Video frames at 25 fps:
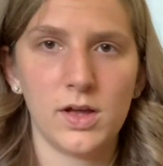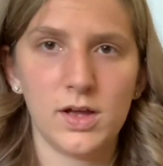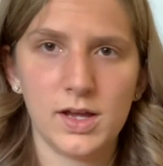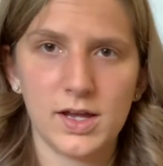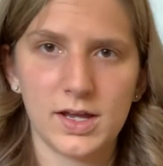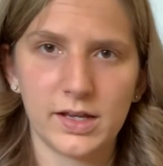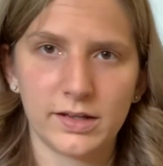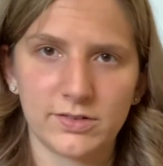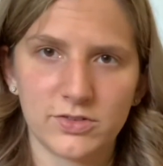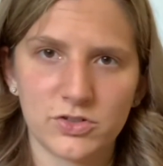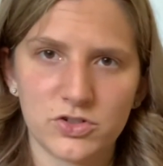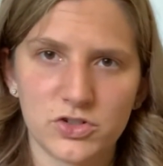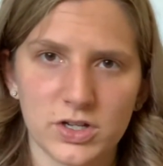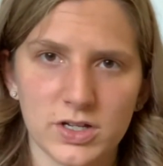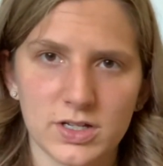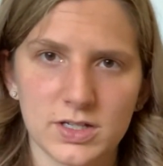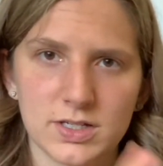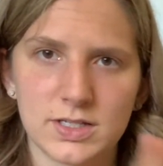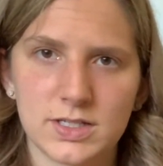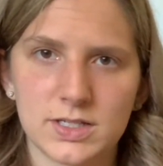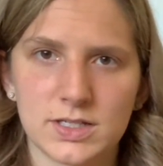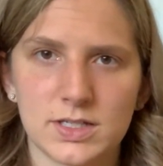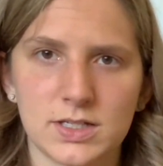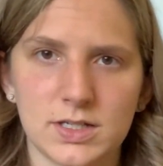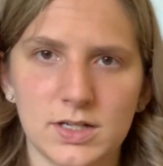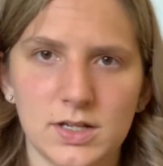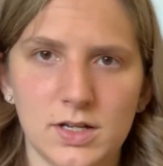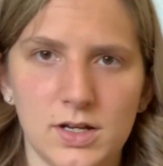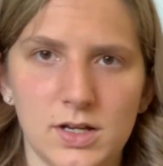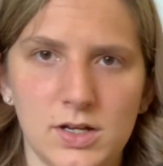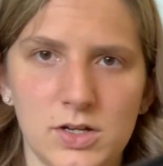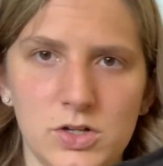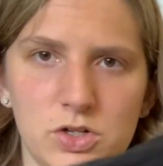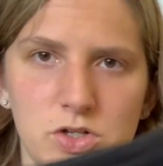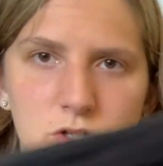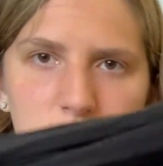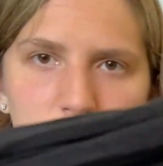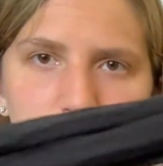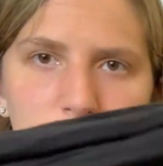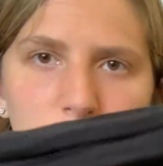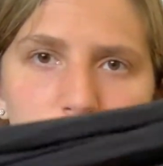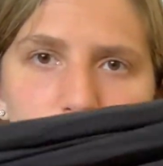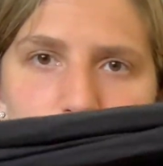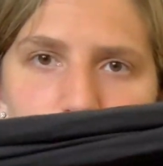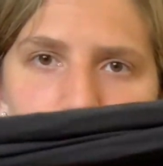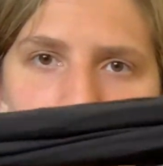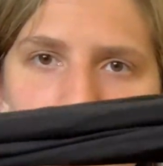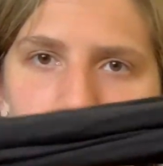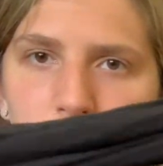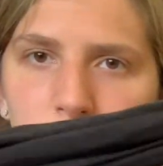it's just
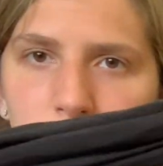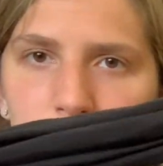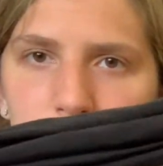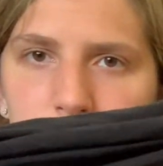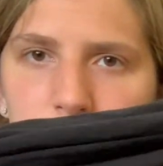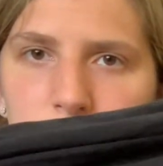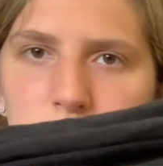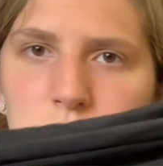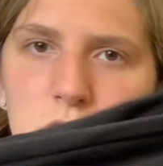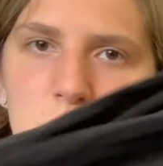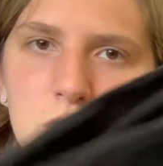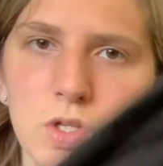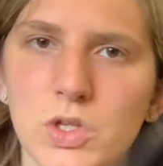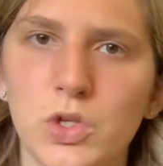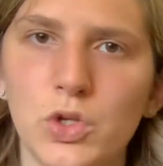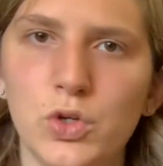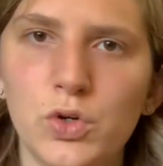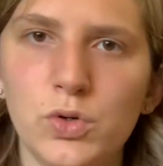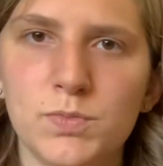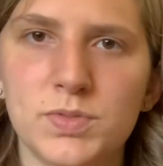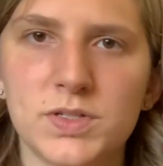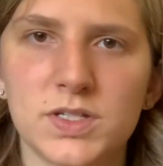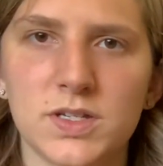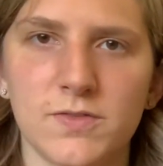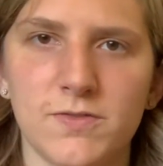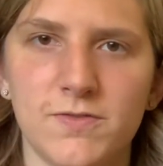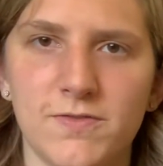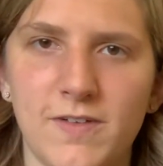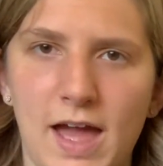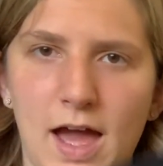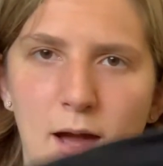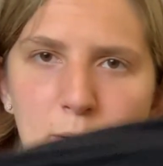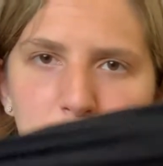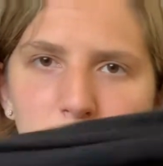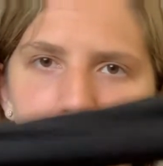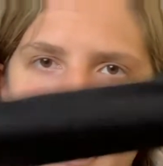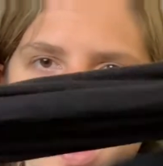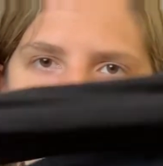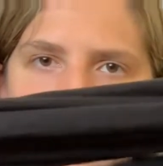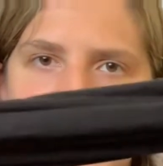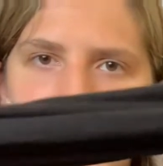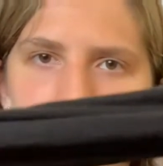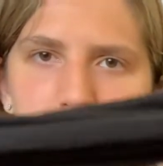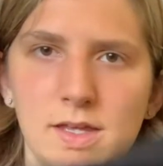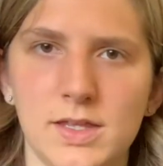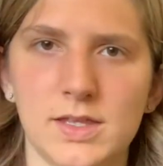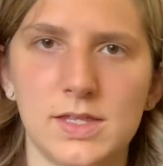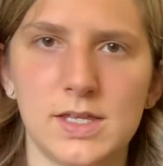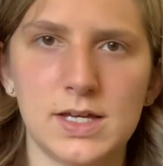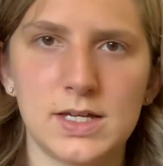2 loops of fabric
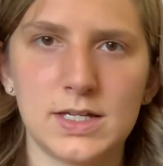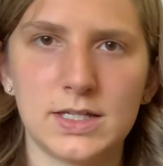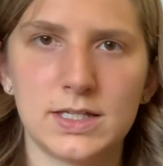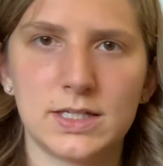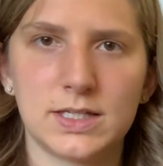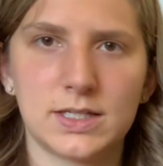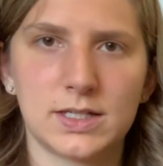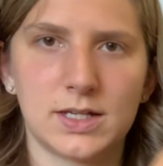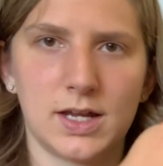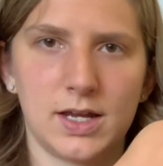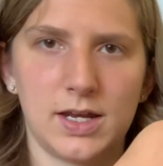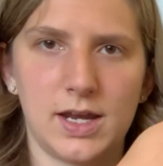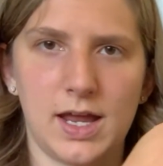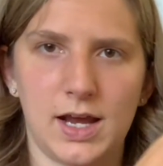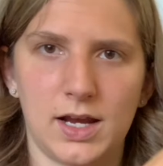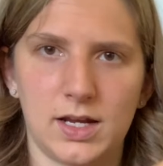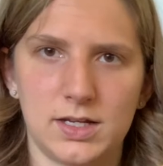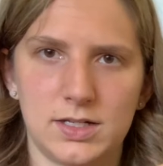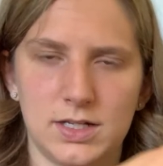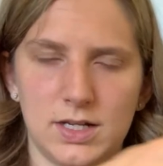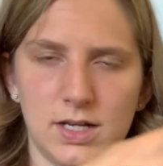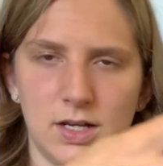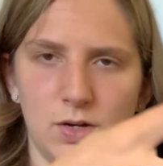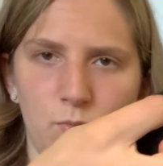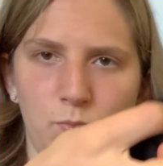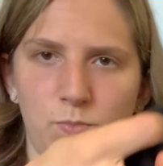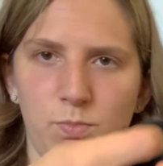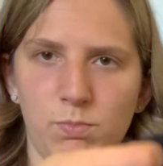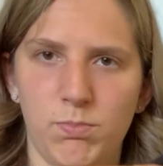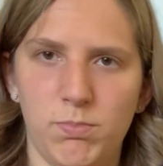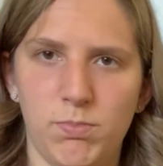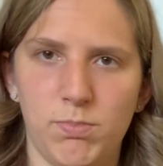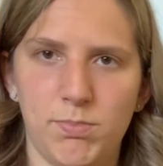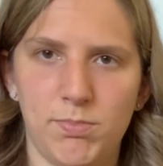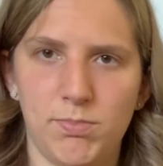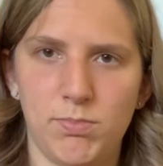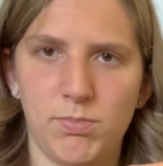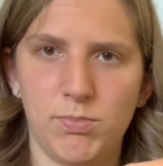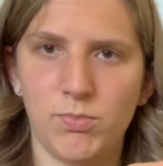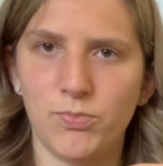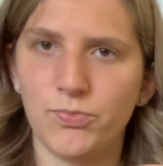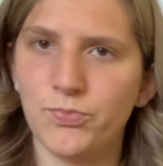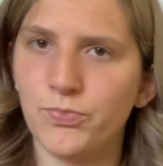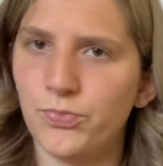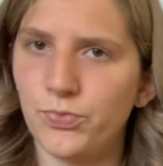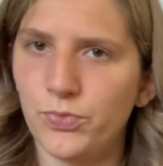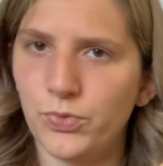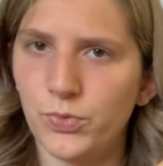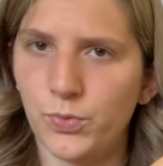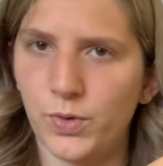like this connected
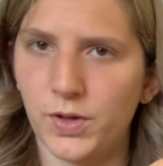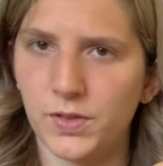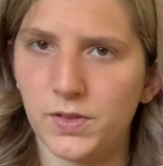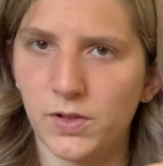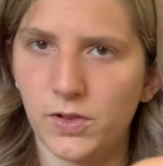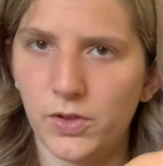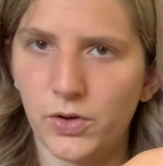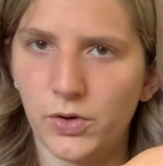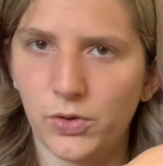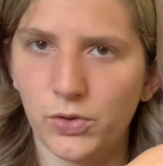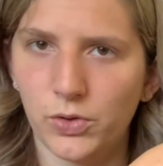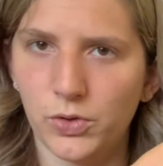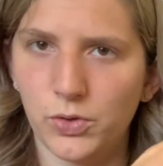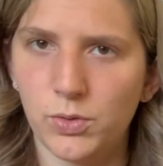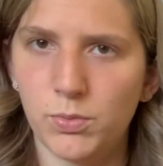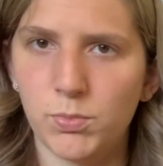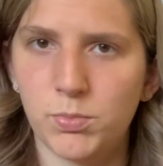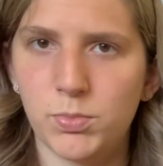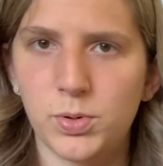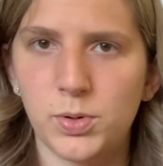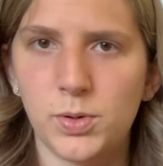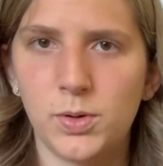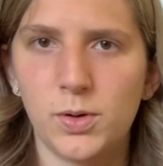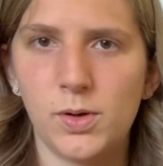with a little loop.